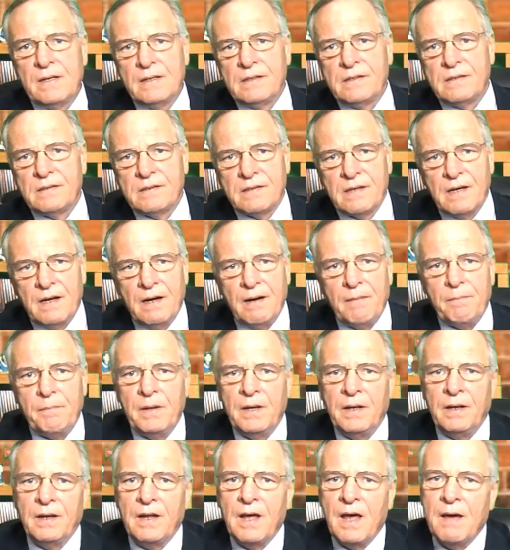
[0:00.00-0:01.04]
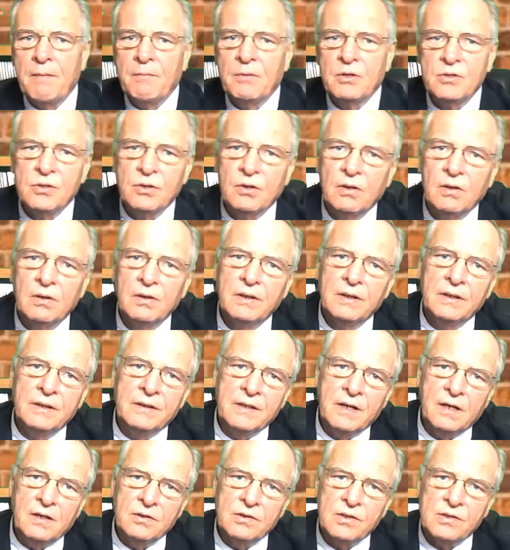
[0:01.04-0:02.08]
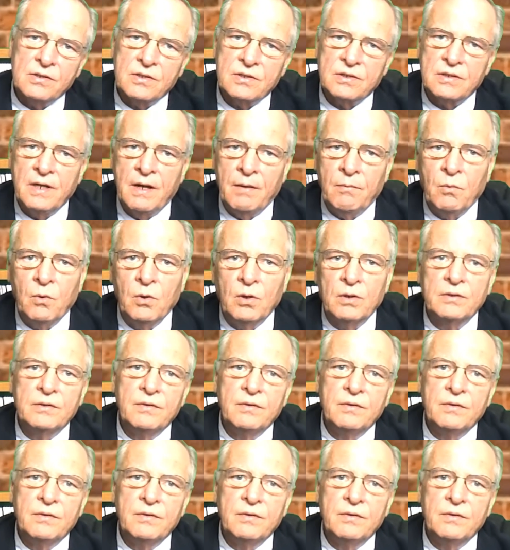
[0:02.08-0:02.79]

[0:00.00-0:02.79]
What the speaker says: set up an amateur intelligence network